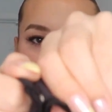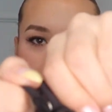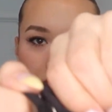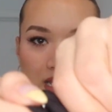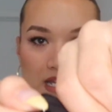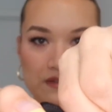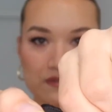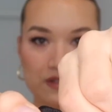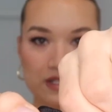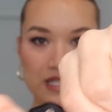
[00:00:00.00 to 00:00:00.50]
it would
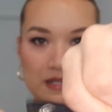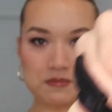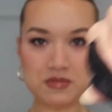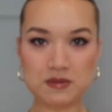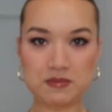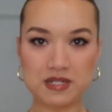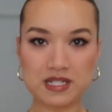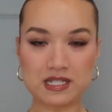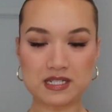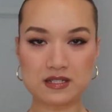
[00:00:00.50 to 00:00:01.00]
have clips
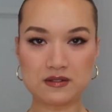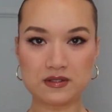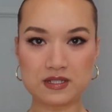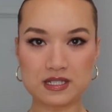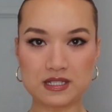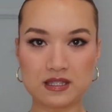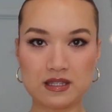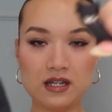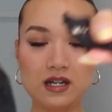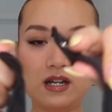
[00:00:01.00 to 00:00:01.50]
because it was
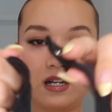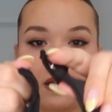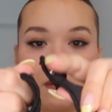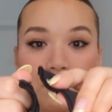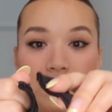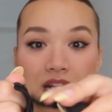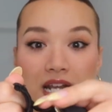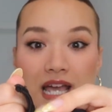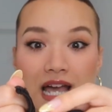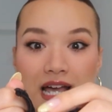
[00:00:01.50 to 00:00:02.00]
a thong,
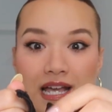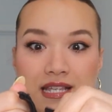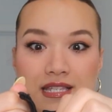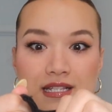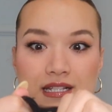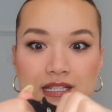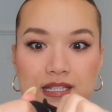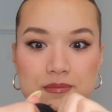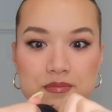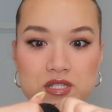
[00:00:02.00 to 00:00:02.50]
but it has
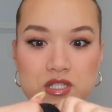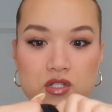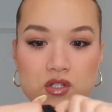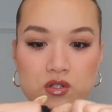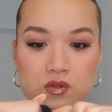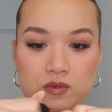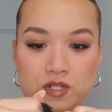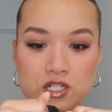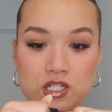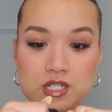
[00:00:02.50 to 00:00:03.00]
clips
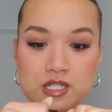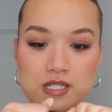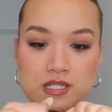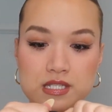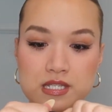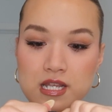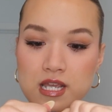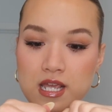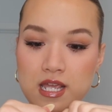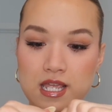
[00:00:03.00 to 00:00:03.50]
too, which is